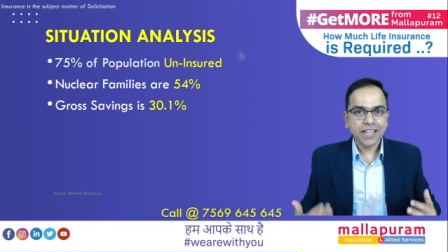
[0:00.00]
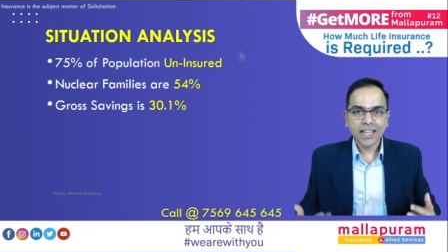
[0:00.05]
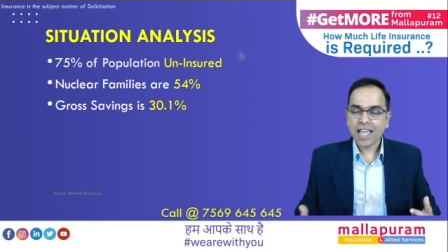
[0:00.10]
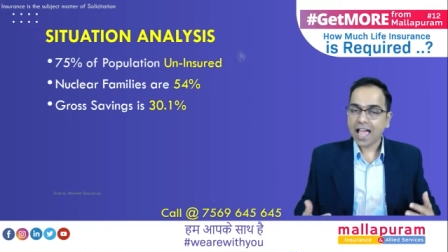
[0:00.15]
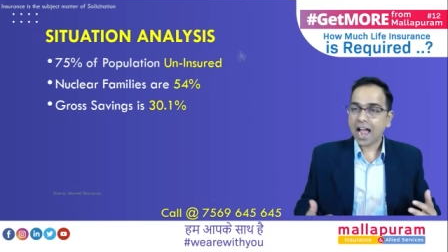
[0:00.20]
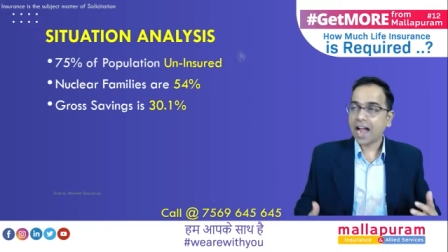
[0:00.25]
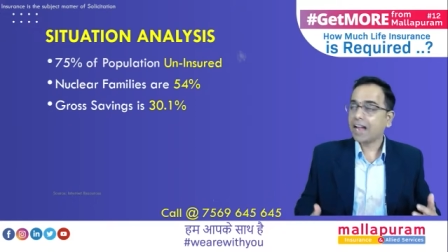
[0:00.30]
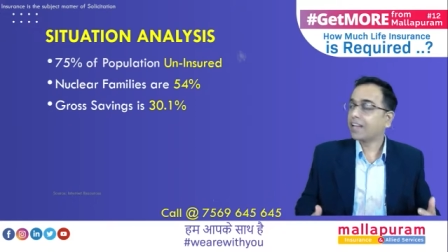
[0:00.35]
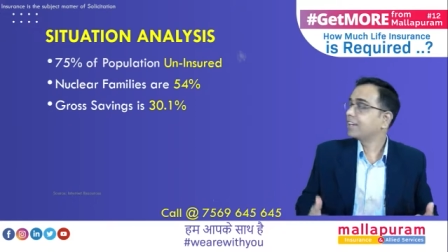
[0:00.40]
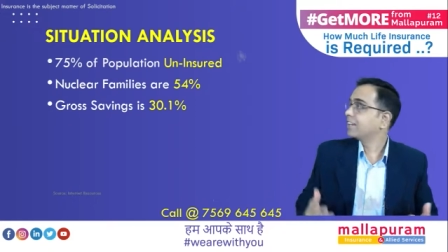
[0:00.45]

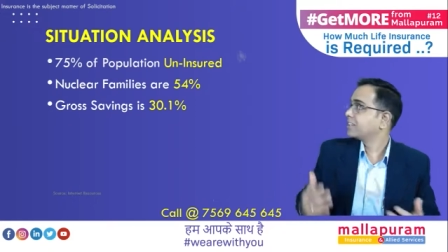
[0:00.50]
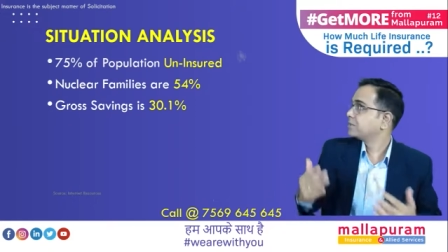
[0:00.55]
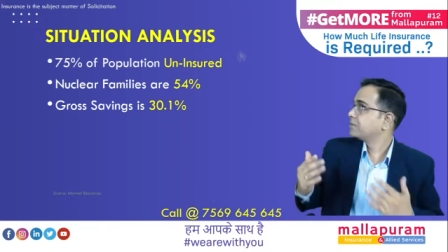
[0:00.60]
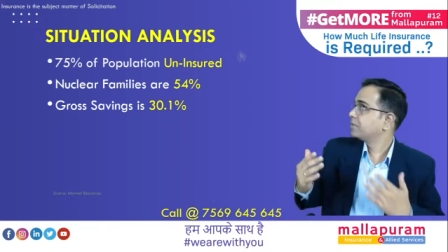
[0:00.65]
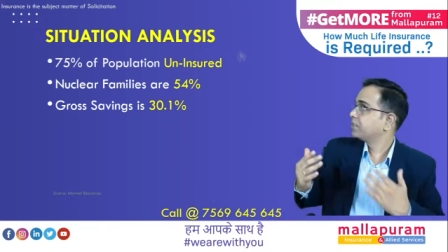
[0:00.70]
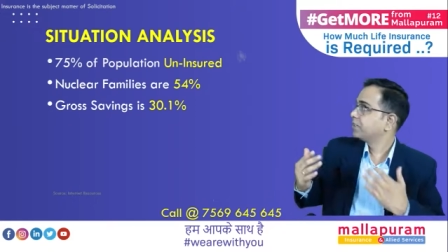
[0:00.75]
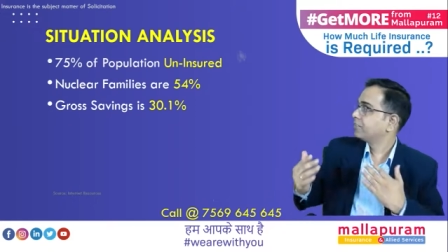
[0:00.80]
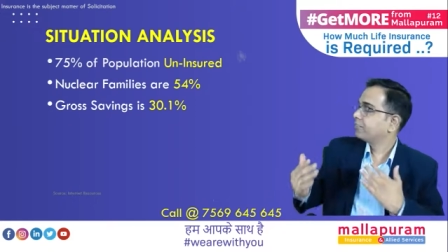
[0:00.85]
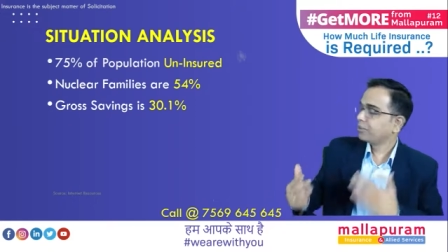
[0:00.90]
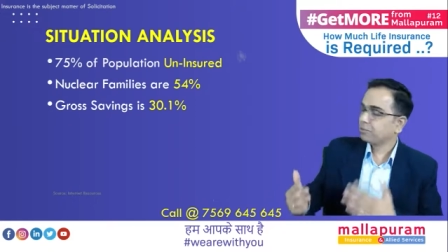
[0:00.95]
and it has been
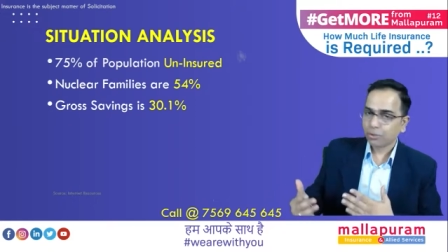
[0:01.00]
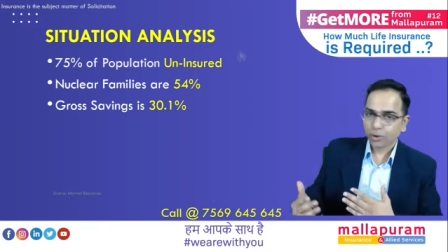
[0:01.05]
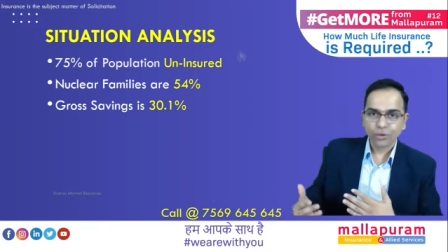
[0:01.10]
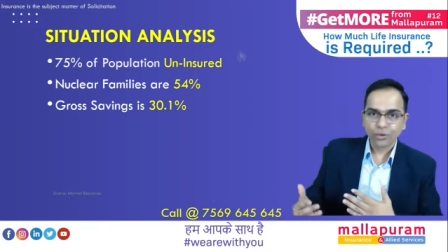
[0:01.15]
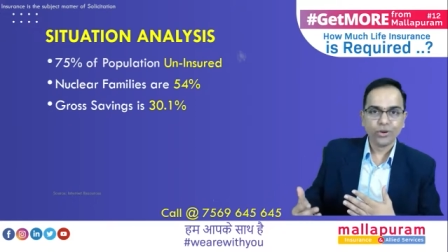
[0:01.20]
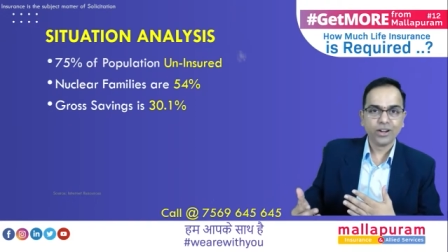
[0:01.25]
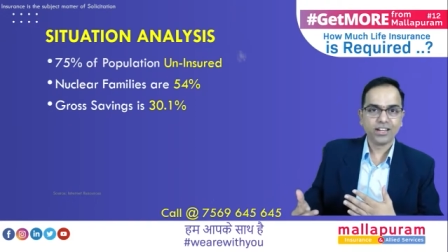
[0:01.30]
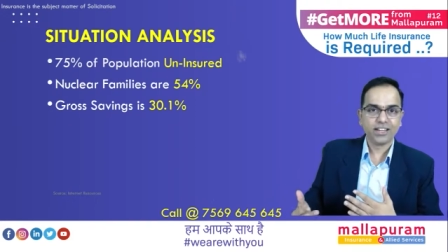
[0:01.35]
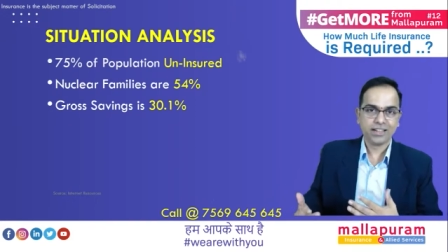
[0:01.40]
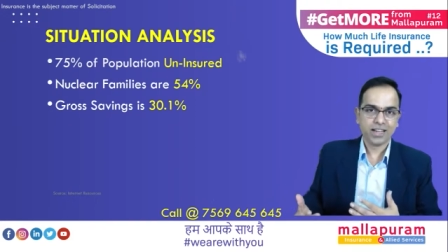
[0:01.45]
even proven
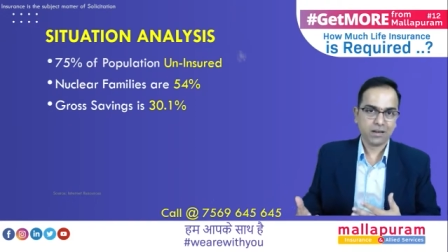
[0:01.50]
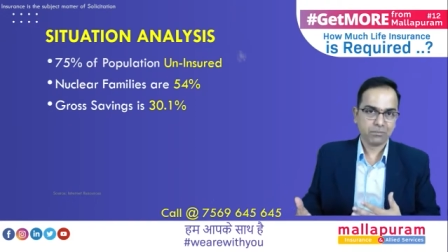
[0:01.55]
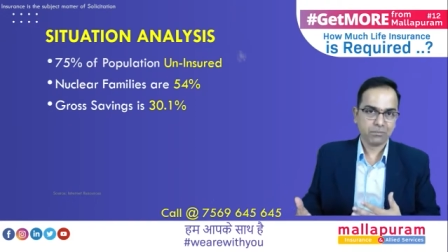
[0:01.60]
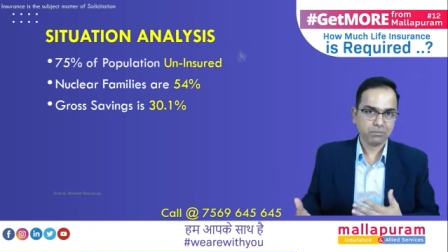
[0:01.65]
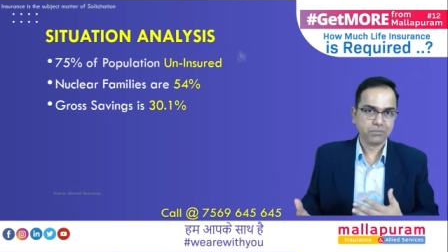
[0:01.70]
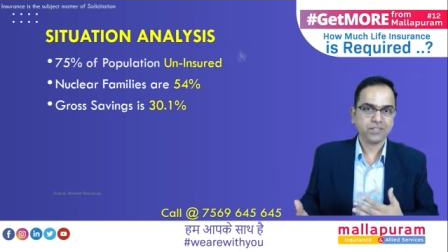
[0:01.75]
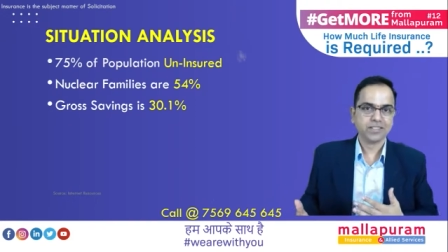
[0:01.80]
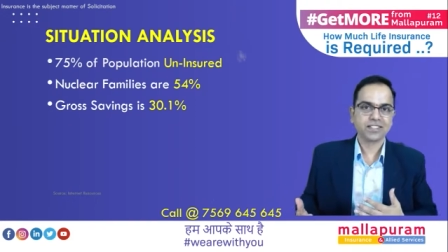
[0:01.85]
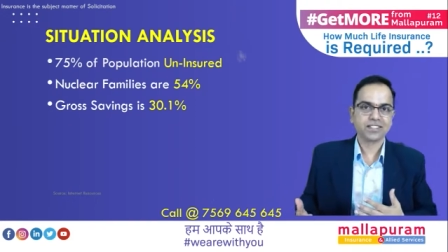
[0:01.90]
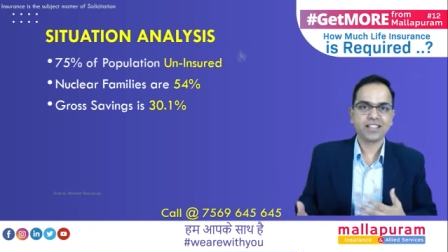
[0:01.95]
in
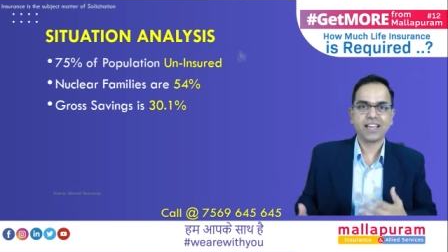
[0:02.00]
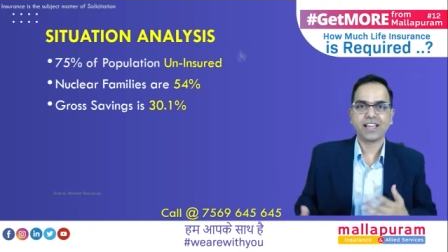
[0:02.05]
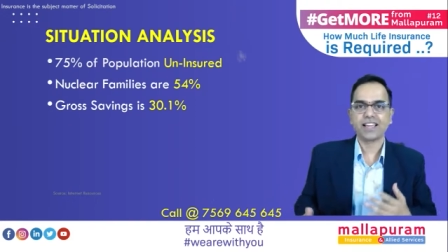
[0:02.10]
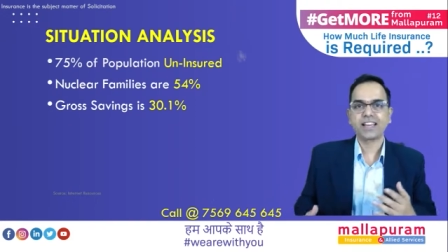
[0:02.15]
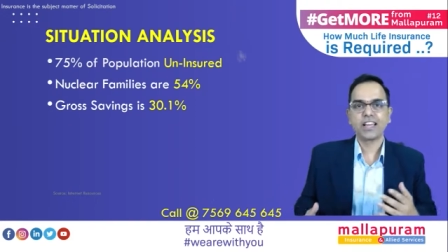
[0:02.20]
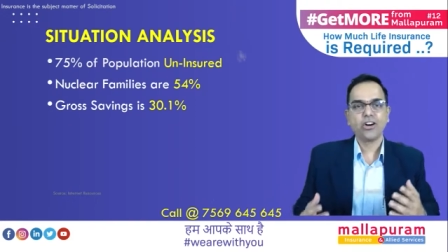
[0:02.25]
numbers that